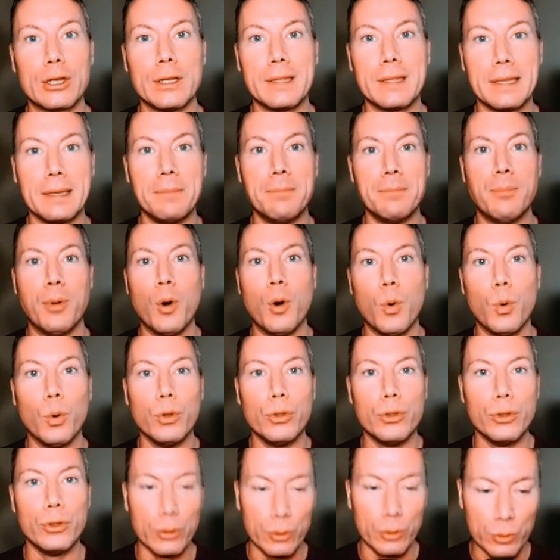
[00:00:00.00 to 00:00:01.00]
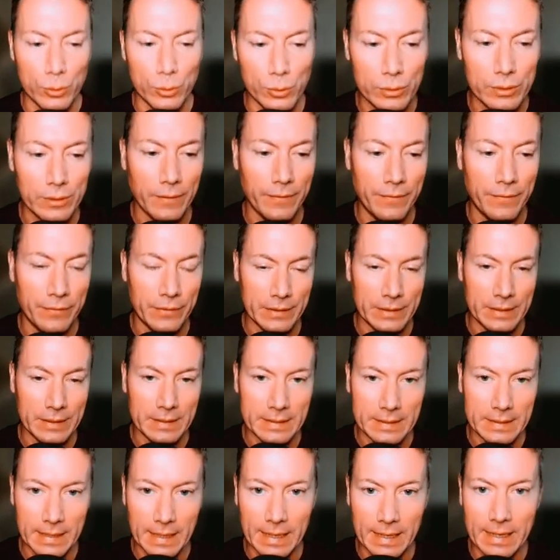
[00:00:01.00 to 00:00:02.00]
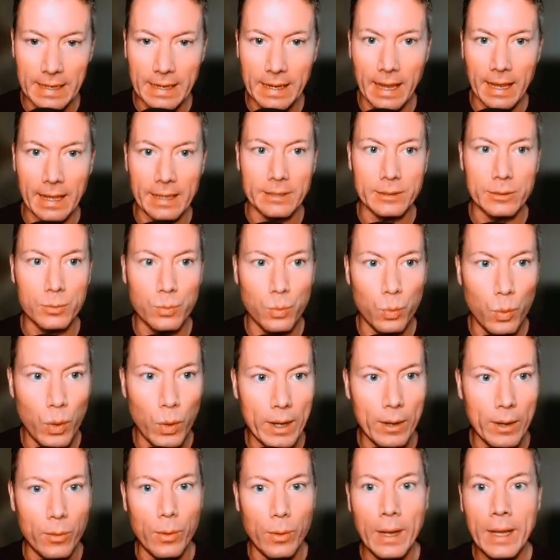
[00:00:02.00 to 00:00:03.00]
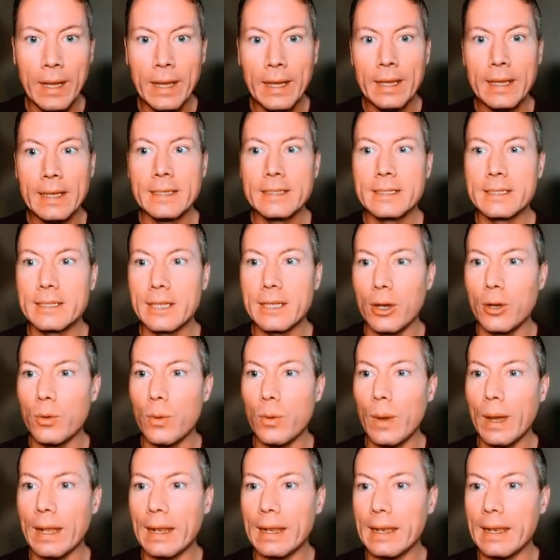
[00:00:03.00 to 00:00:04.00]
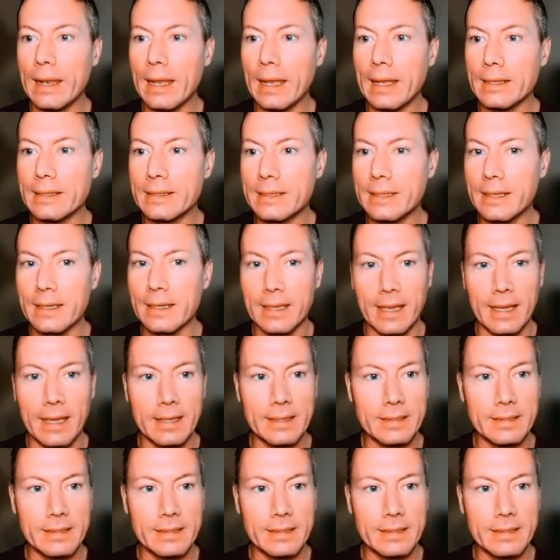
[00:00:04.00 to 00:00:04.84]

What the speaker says: at the important news for today as well. So let's get